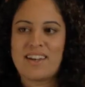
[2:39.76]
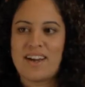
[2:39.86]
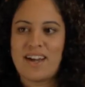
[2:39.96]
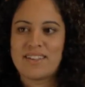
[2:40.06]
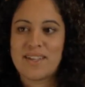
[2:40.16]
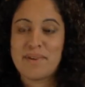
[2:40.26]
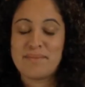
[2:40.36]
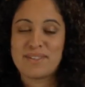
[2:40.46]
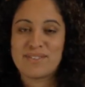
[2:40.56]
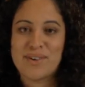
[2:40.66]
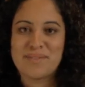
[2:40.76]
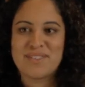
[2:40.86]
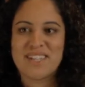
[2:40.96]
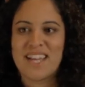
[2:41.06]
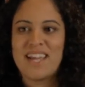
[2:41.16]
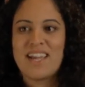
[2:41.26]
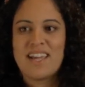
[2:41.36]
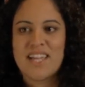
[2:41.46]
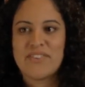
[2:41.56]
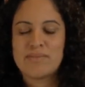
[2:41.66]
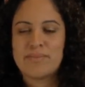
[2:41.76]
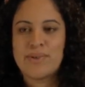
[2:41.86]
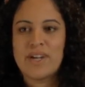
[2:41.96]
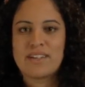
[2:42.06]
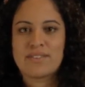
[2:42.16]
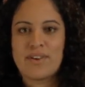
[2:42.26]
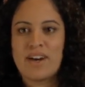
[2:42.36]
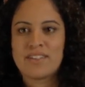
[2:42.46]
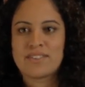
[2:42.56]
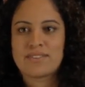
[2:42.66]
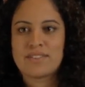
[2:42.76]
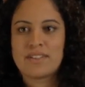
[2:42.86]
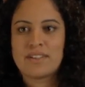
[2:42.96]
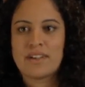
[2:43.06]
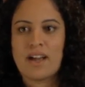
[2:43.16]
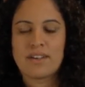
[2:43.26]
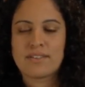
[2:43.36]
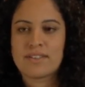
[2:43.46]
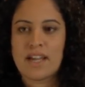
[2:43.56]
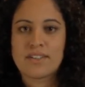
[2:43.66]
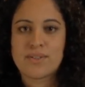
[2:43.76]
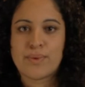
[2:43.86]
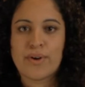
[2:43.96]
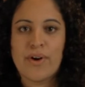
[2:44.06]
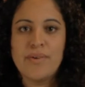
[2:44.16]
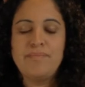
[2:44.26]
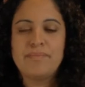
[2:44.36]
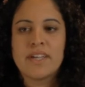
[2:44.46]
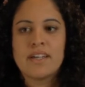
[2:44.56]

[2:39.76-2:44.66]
that made me so upset even more, and so I just started to walk home.